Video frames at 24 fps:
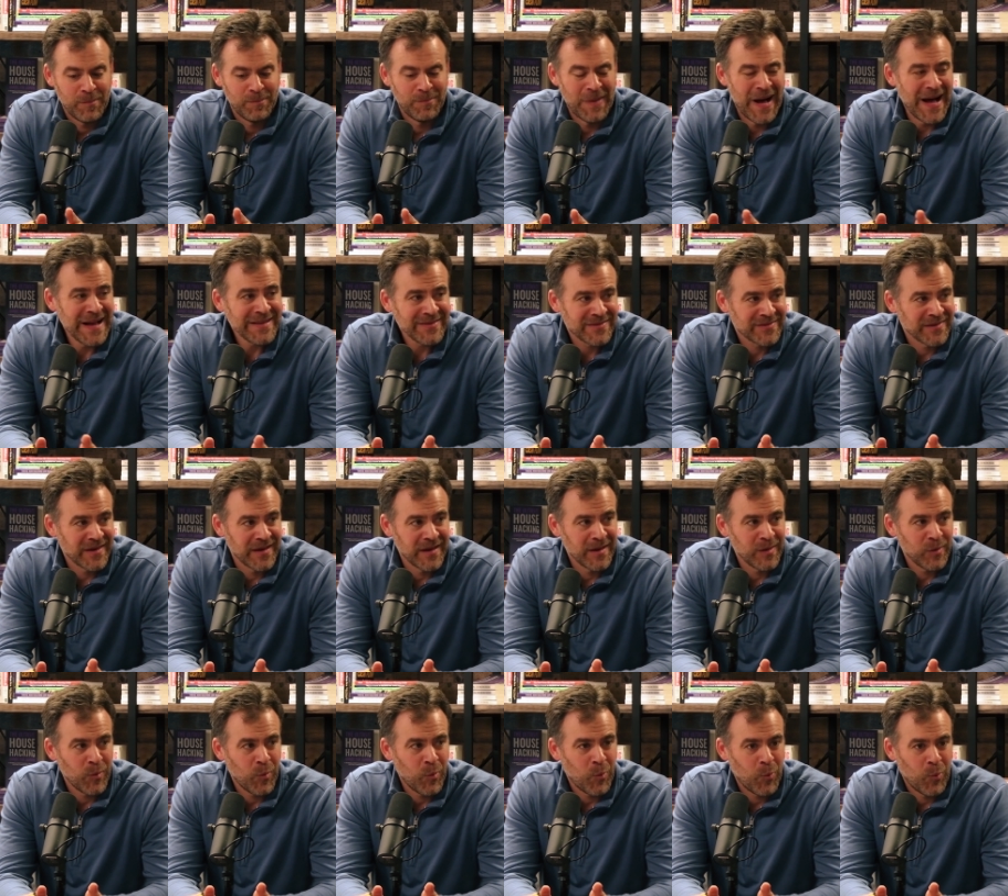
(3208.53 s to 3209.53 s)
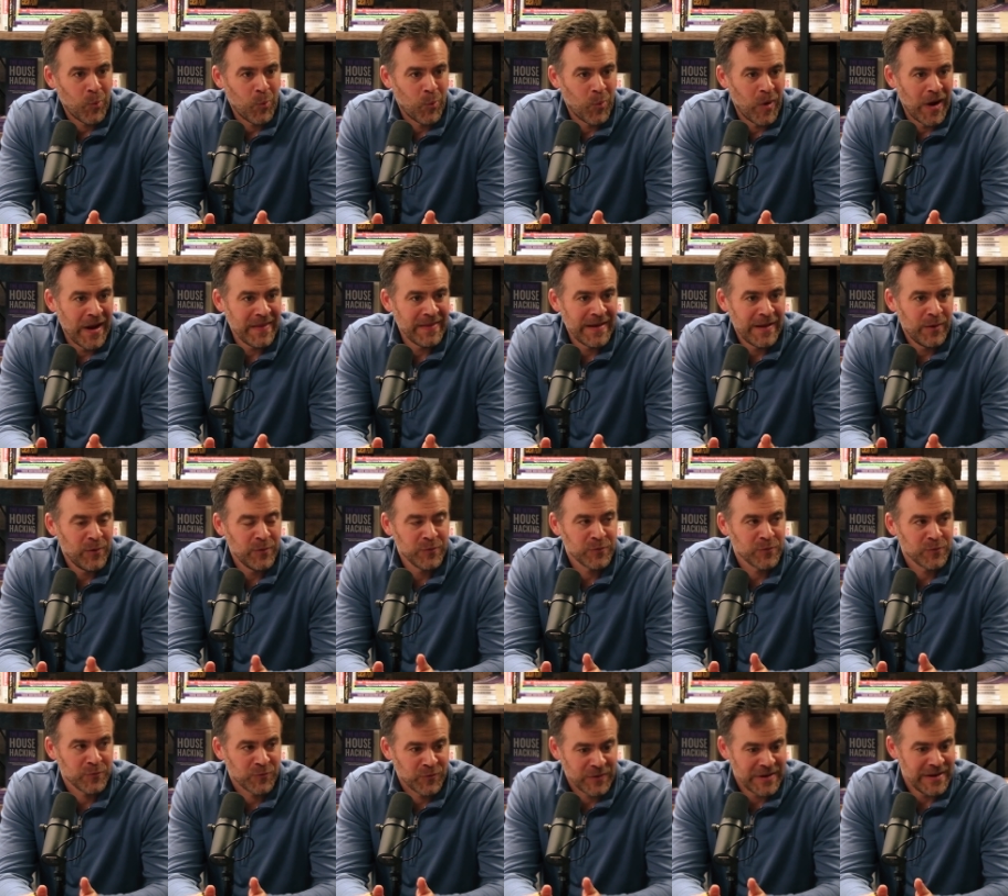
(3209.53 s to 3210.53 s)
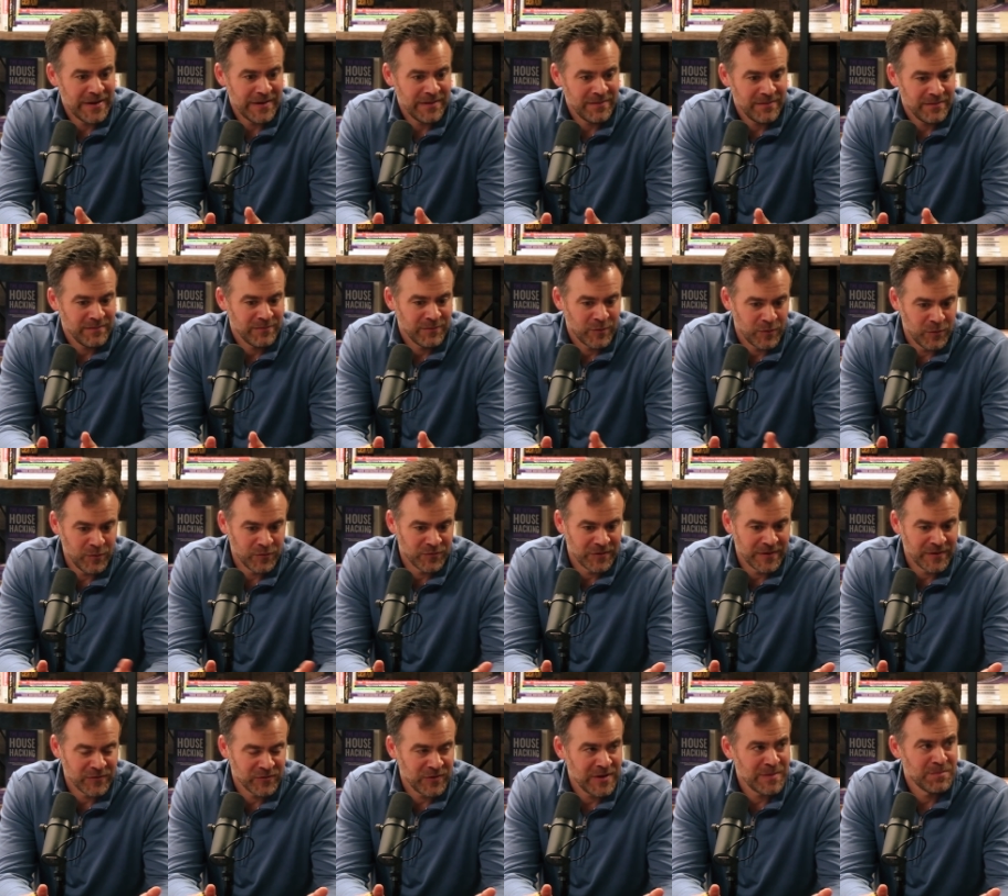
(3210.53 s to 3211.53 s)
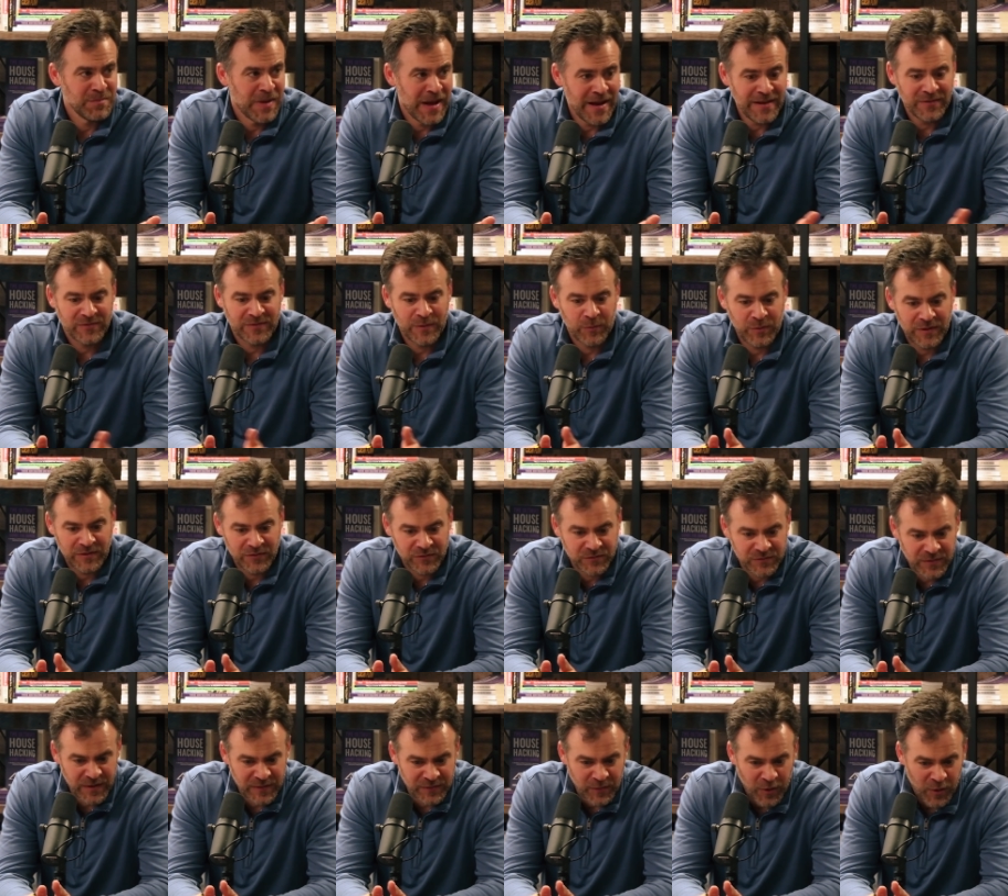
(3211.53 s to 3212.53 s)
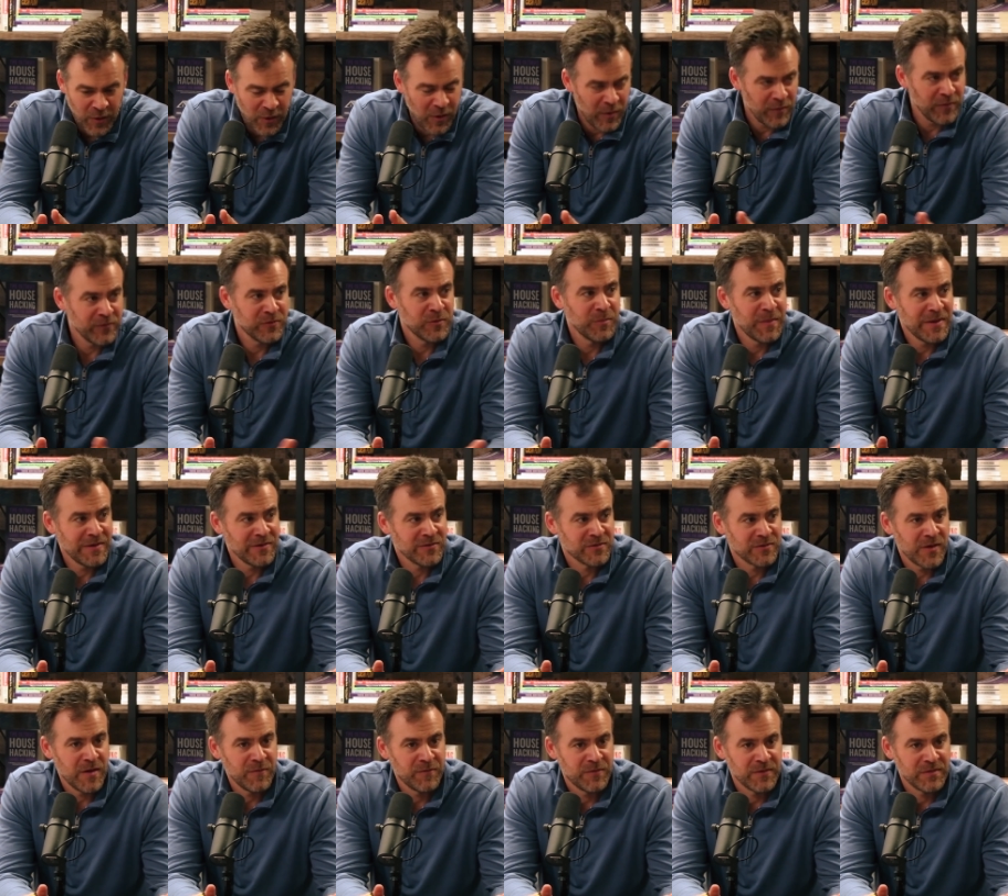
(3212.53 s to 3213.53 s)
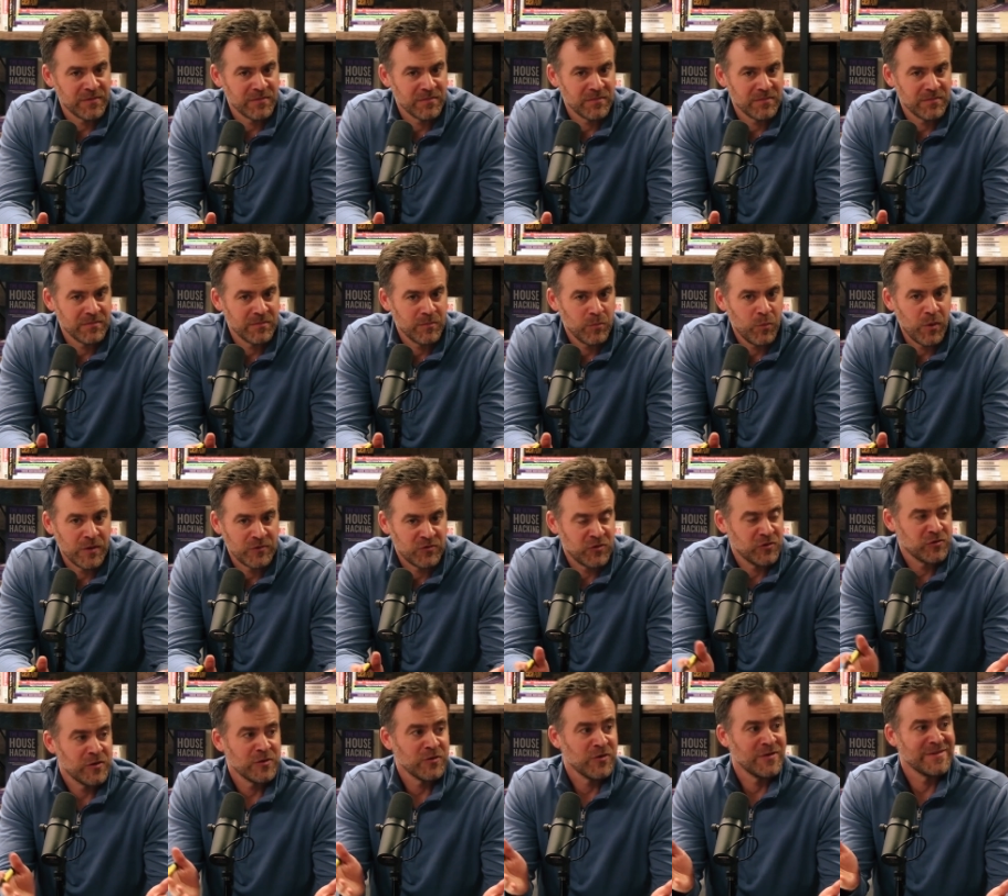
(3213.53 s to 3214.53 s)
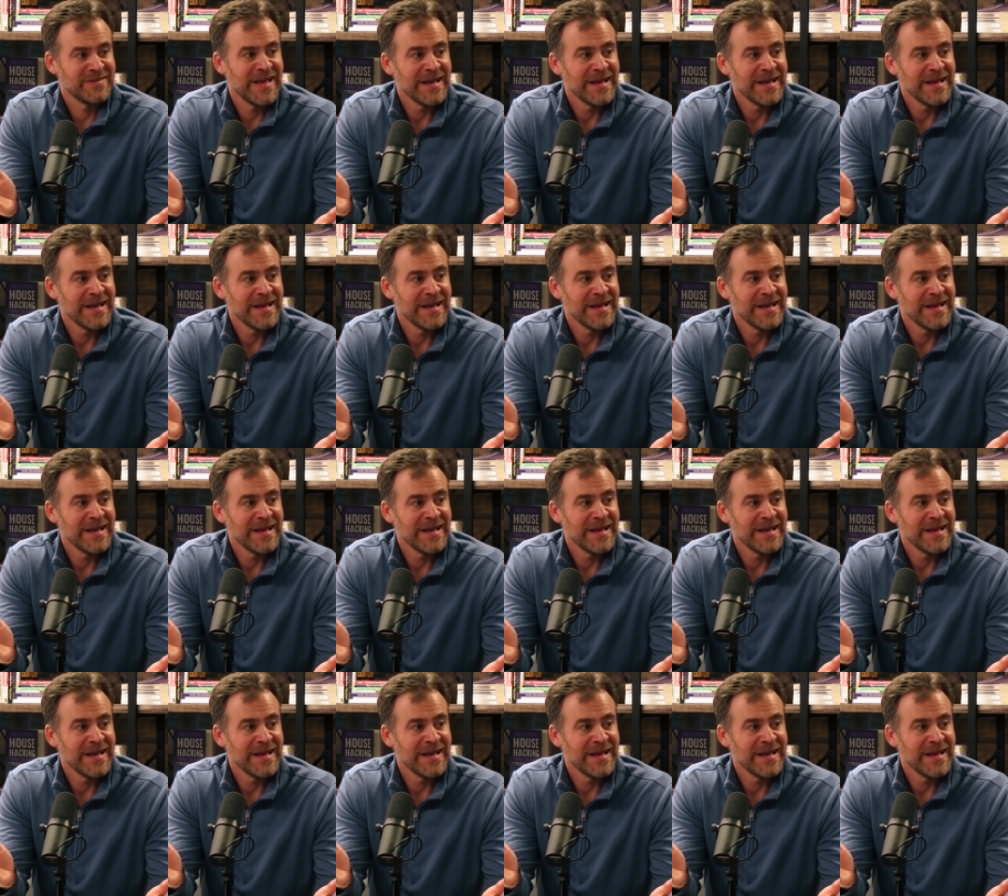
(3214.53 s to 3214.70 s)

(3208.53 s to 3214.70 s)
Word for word: mindset why the hell is Reed Goossens in mindset when he's done all this amazing stuff in what, just under a